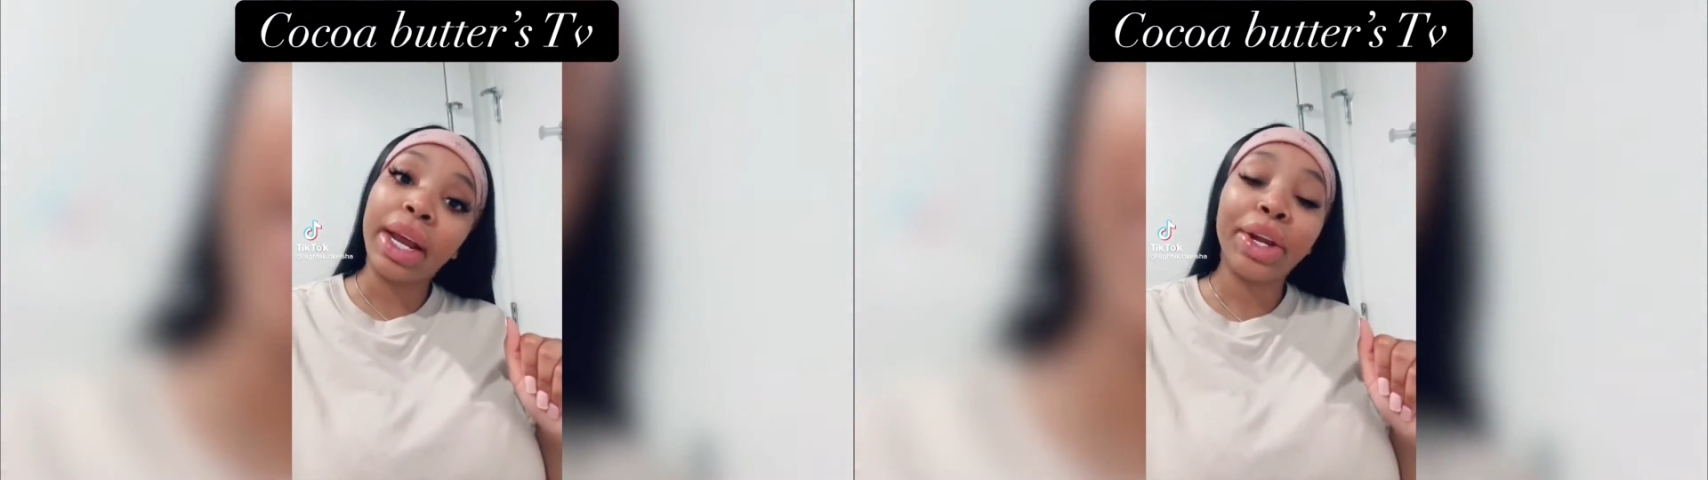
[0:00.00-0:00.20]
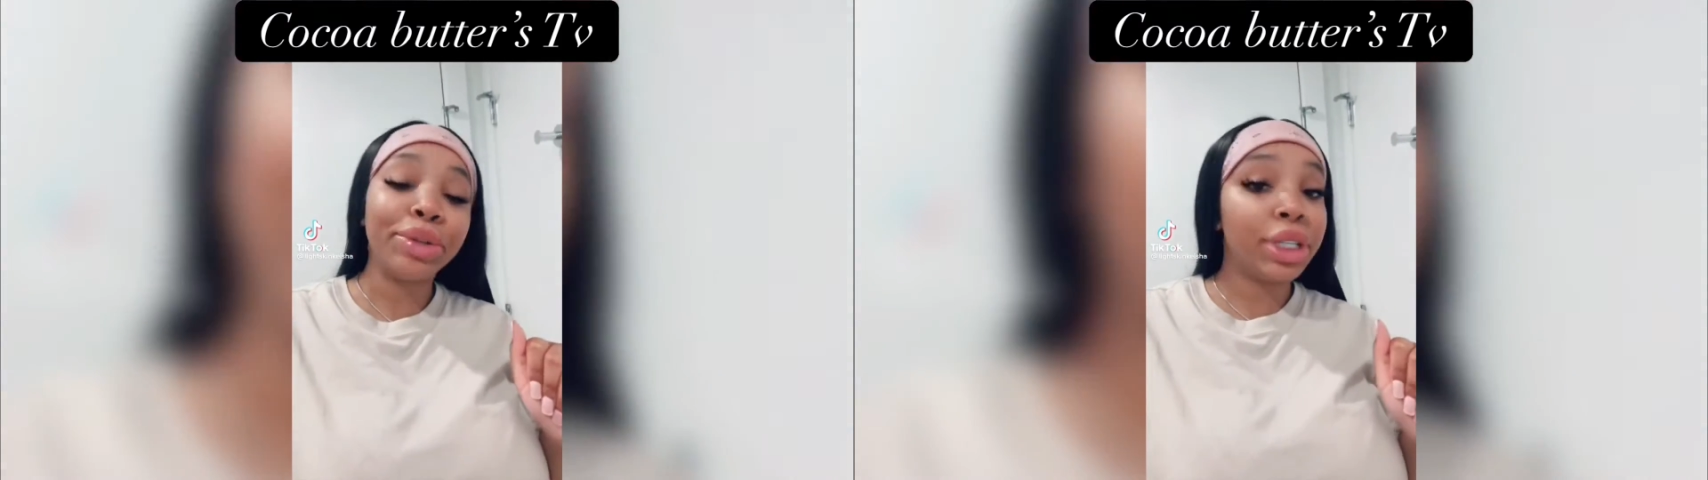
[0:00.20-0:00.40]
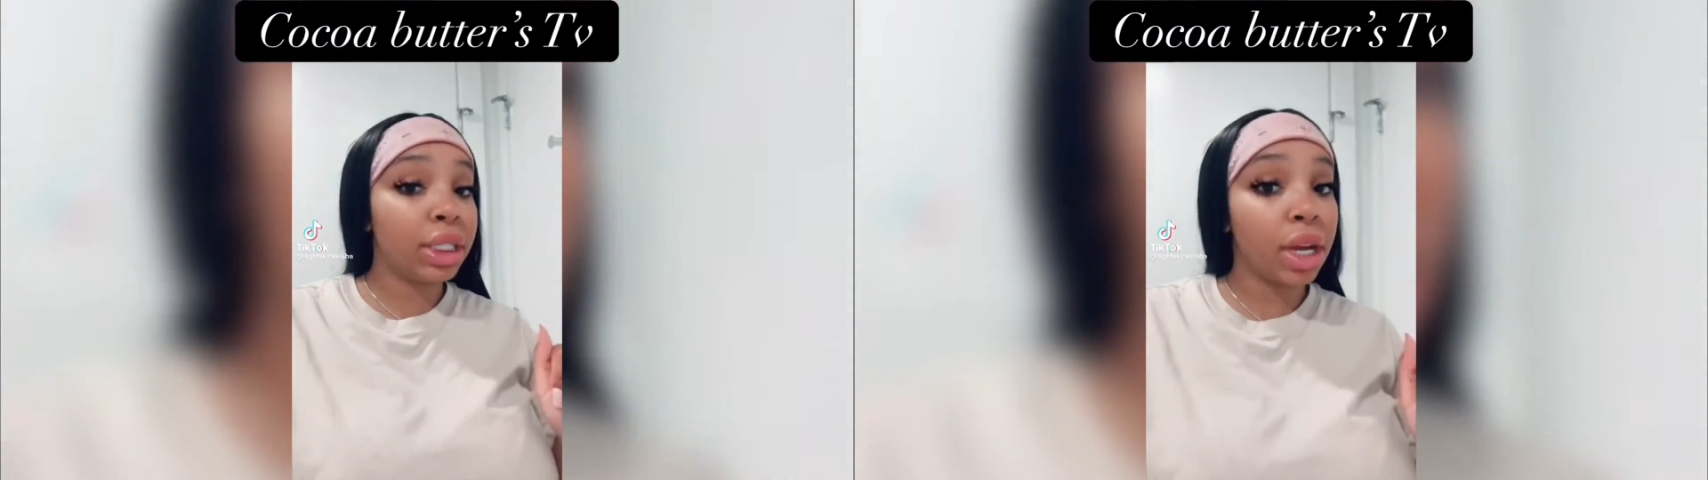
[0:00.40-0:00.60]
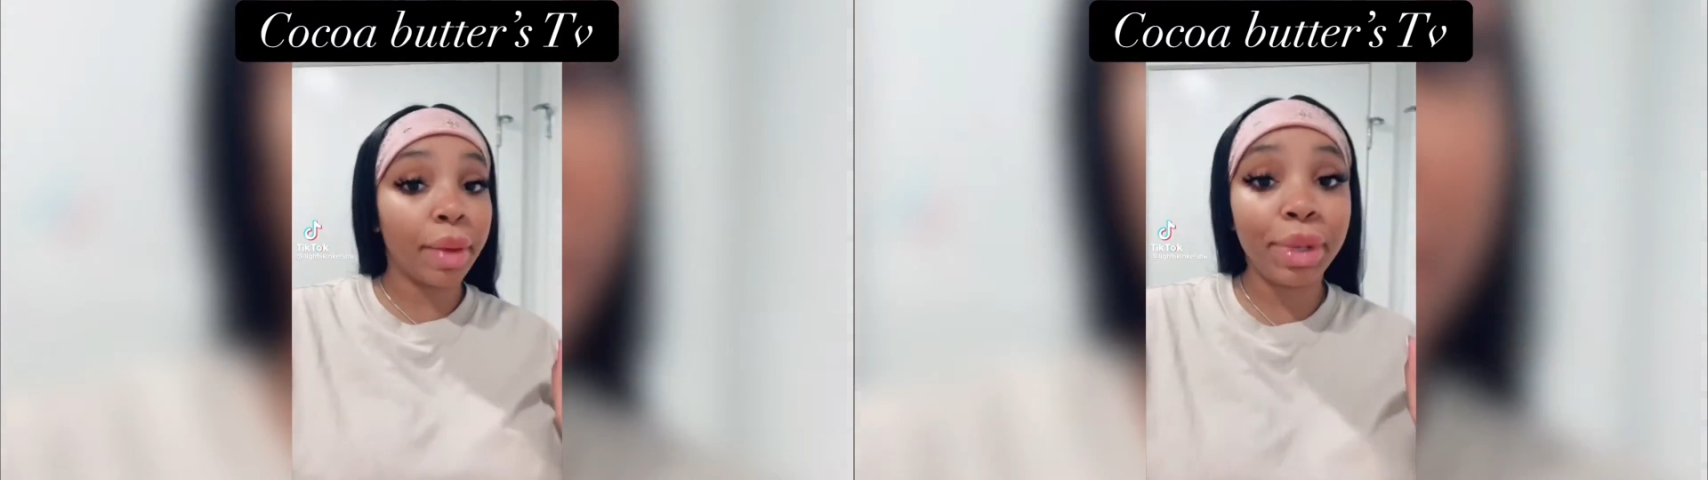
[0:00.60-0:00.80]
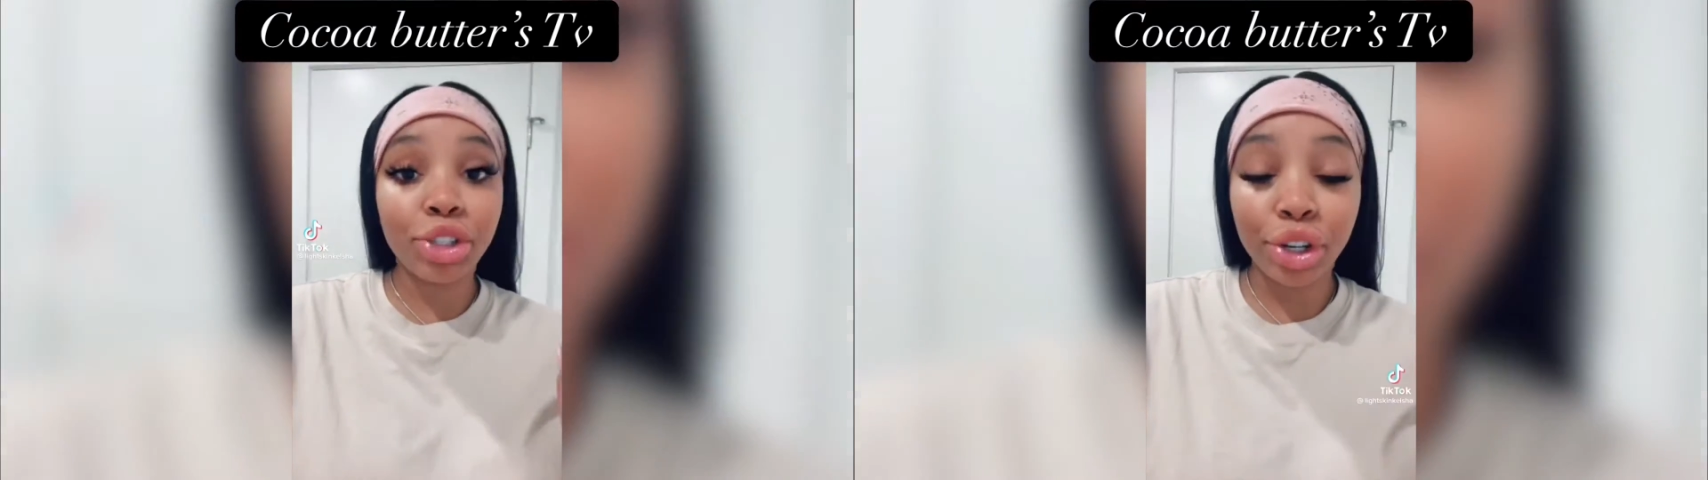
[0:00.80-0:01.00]
I know
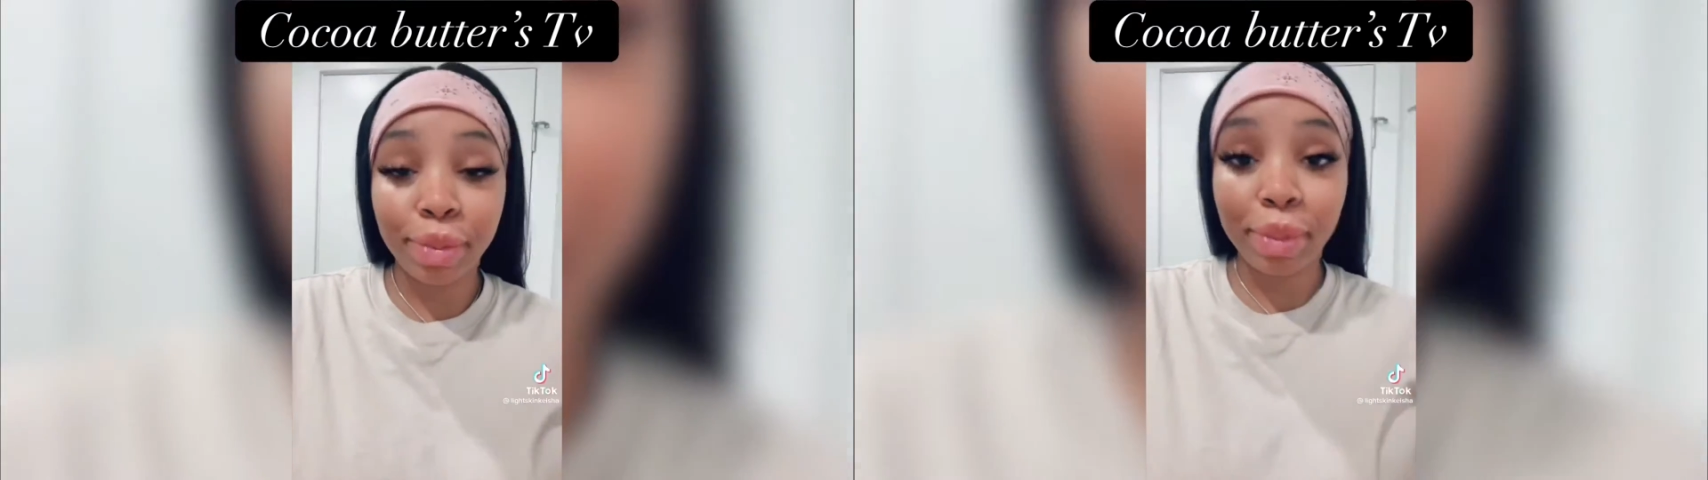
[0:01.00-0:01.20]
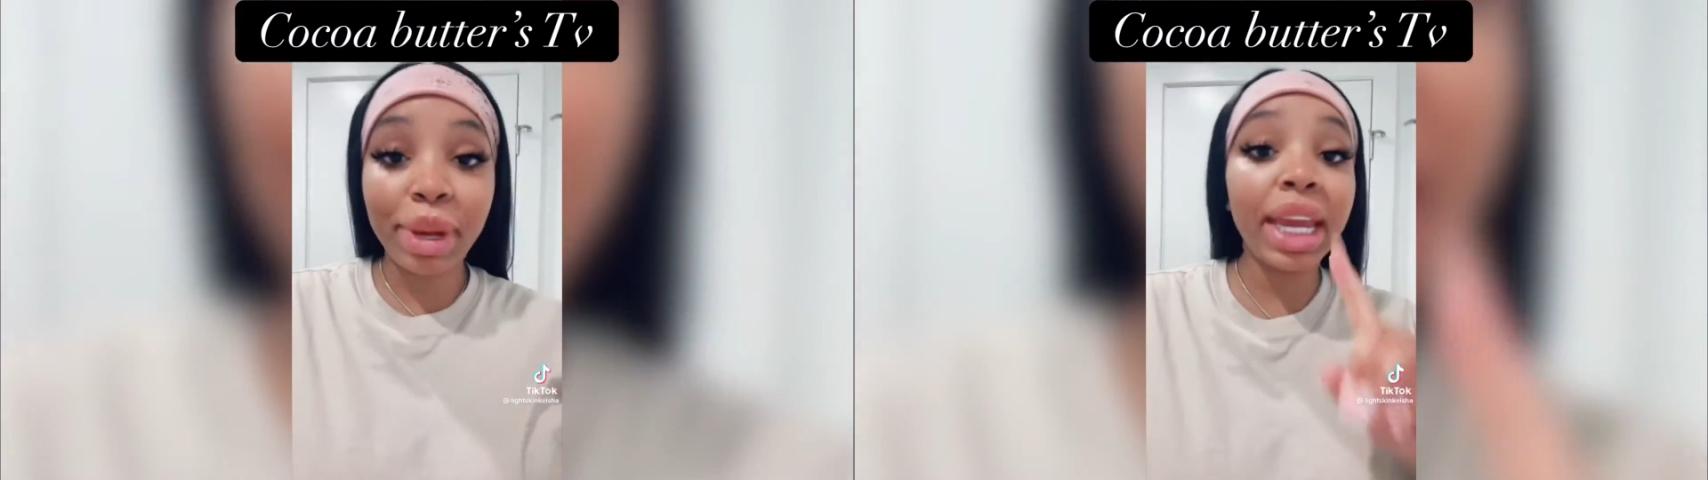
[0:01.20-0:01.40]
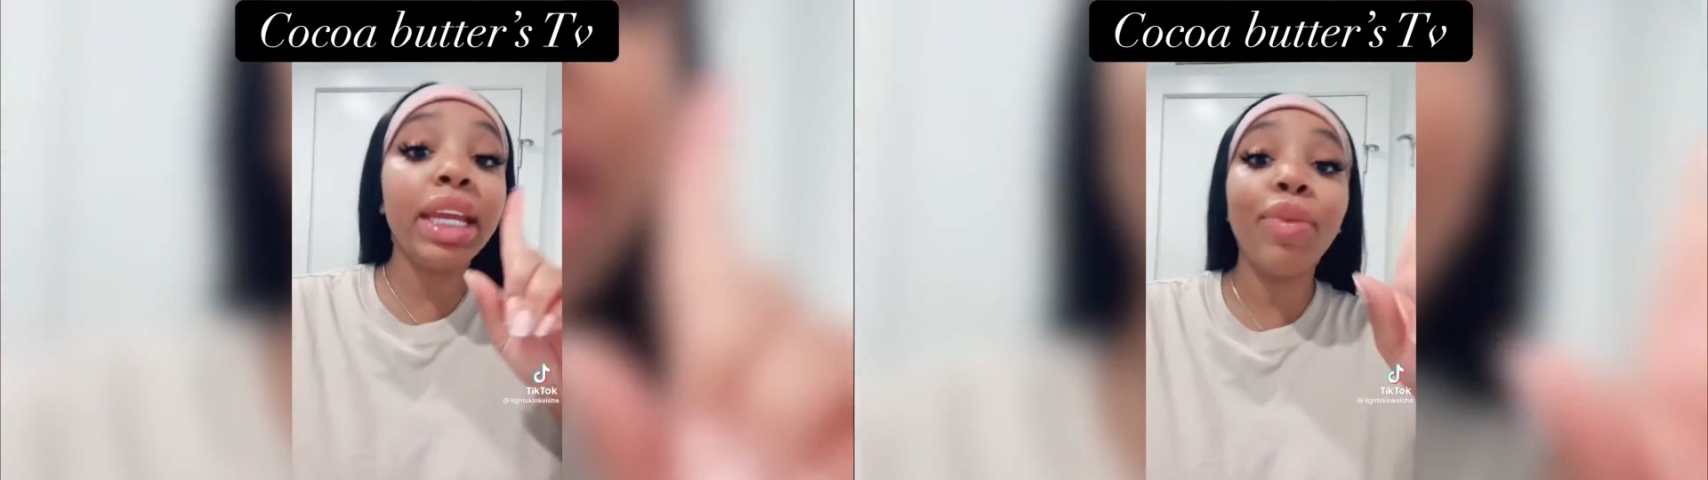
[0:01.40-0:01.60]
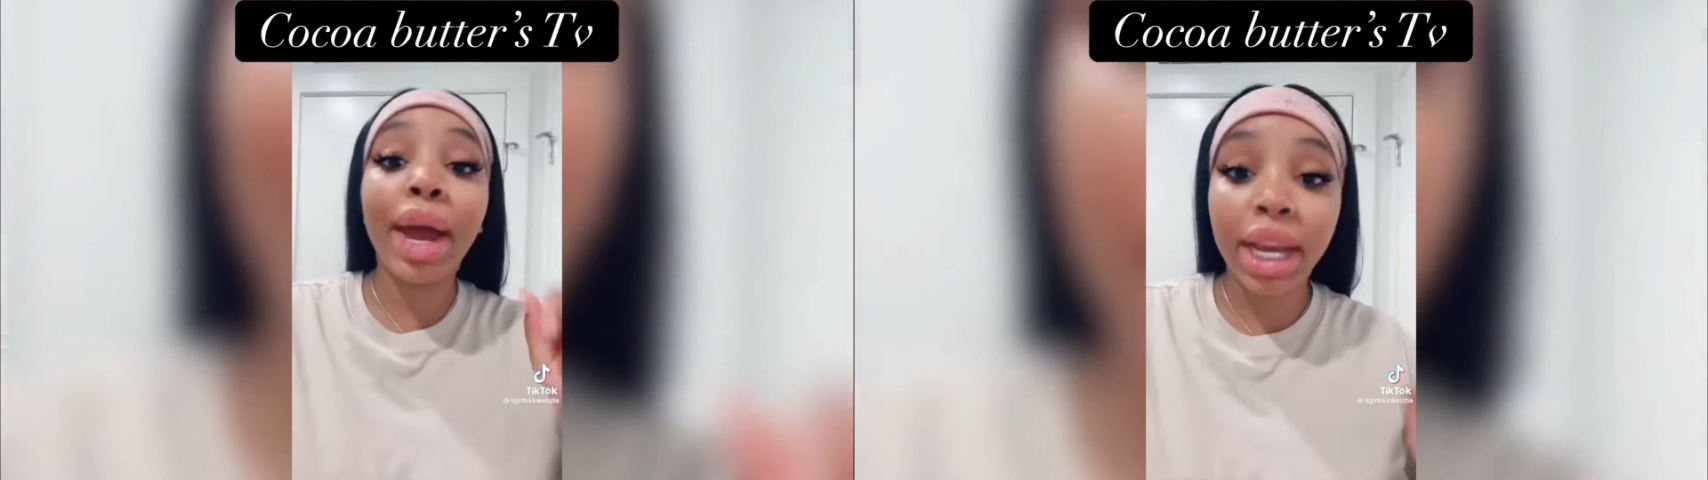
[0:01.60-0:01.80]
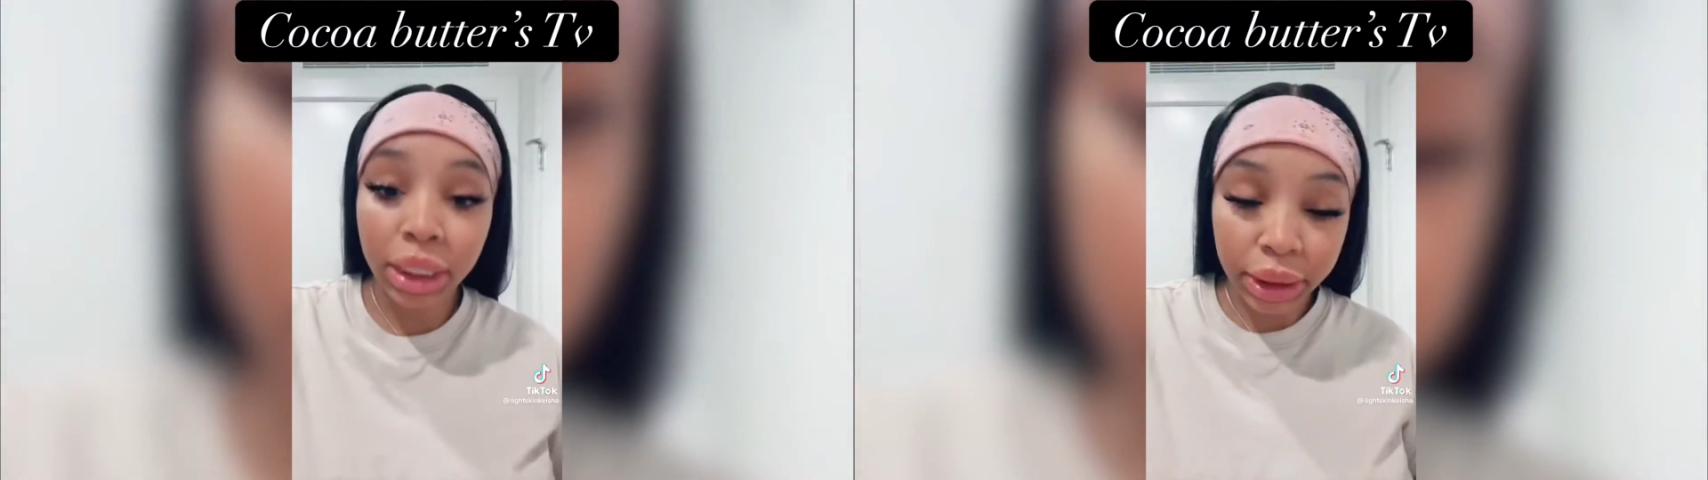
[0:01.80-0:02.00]
TikTok be tripping. But
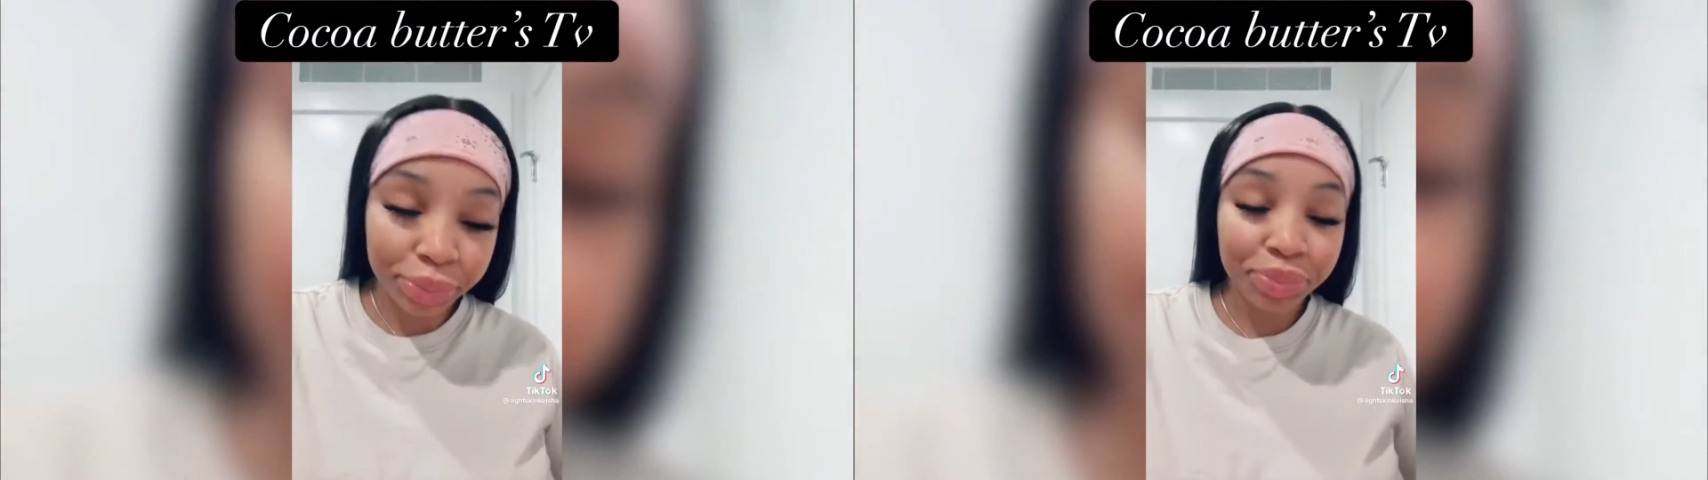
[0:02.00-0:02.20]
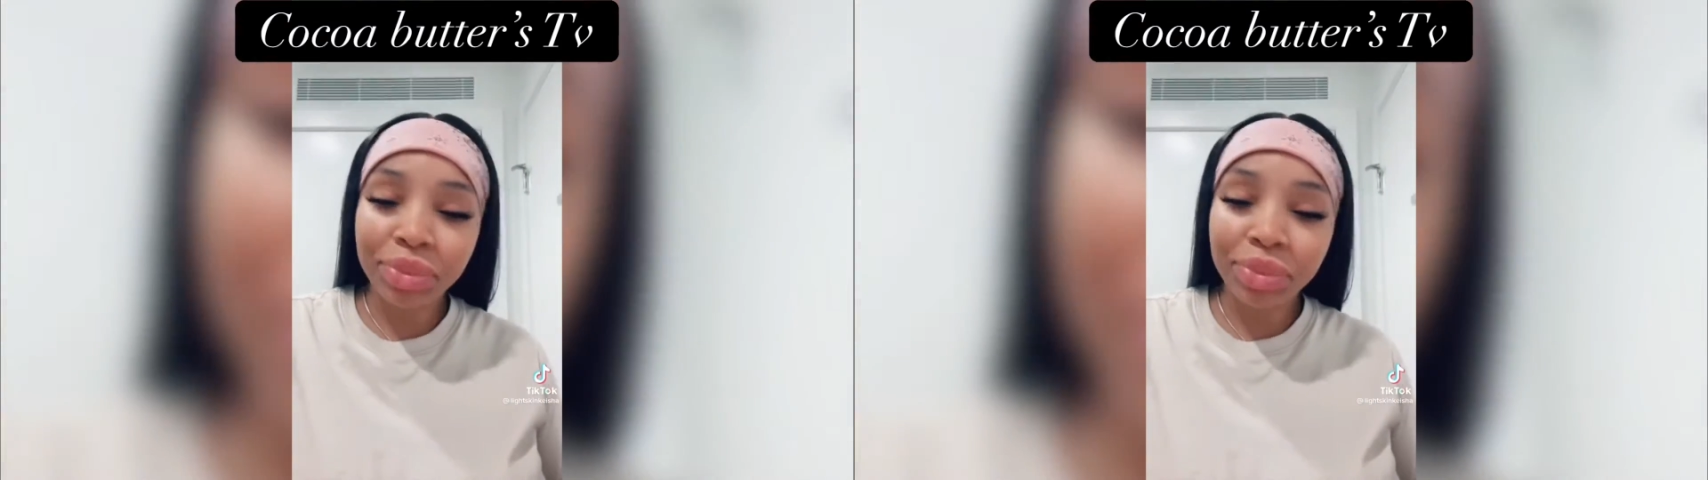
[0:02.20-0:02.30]
anyways,